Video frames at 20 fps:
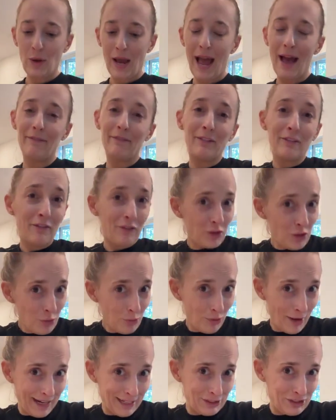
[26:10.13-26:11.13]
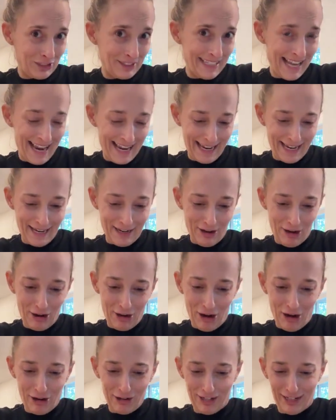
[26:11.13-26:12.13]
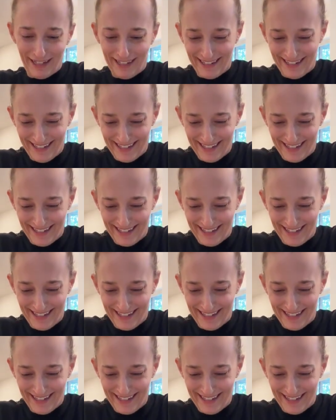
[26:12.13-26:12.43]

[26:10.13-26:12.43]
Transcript: You have a few branches hanging in our yard.